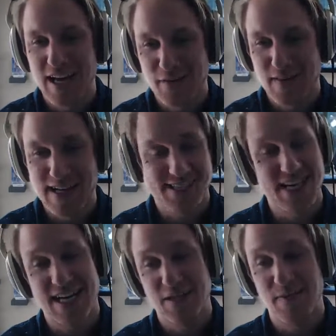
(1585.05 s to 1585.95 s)
If that's
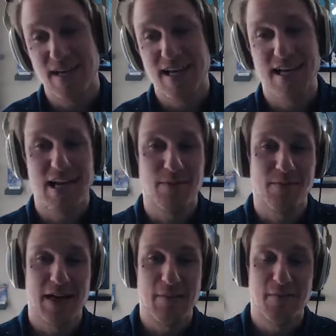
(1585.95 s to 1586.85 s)
not going to be in it,
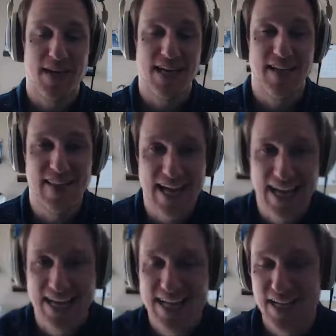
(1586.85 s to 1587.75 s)
I'm thinking
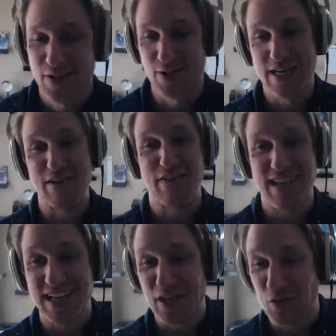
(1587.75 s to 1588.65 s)
that they're
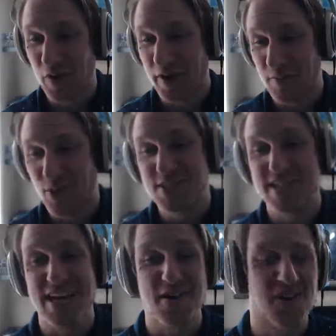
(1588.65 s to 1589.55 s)
definitely going to want to push
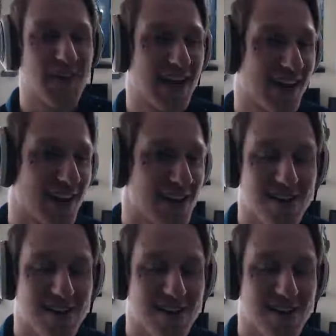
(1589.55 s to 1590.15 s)
that on there,